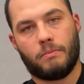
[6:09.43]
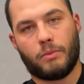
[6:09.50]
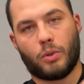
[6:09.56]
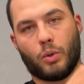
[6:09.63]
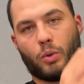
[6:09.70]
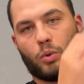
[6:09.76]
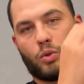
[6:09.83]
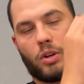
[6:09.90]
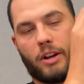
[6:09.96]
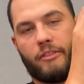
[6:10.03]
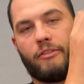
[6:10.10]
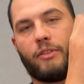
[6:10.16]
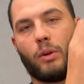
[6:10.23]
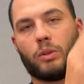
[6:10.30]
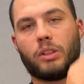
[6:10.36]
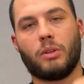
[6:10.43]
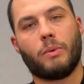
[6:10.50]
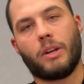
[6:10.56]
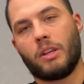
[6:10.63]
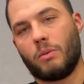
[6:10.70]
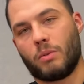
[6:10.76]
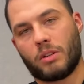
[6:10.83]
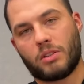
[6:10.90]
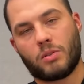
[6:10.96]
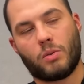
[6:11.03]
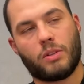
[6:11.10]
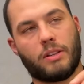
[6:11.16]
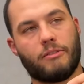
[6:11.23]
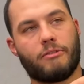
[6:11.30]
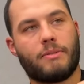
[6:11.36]
Google Drive folder where you want to store
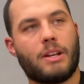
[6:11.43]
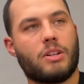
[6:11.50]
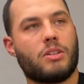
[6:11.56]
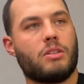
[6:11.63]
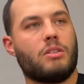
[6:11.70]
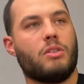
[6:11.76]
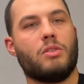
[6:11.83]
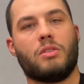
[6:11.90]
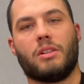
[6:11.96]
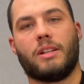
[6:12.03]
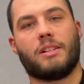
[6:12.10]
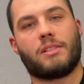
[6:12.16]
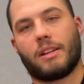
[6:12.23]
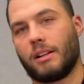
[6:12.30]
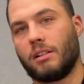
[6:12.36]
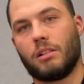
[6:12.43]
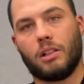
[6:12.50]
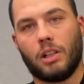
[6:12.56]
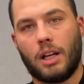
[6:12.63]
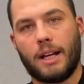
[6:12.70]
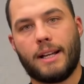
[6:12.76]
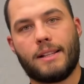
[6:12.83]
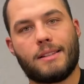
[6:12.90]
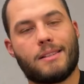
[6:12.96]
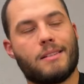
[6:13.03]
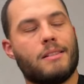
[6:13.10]
the information. Usually it's like clients.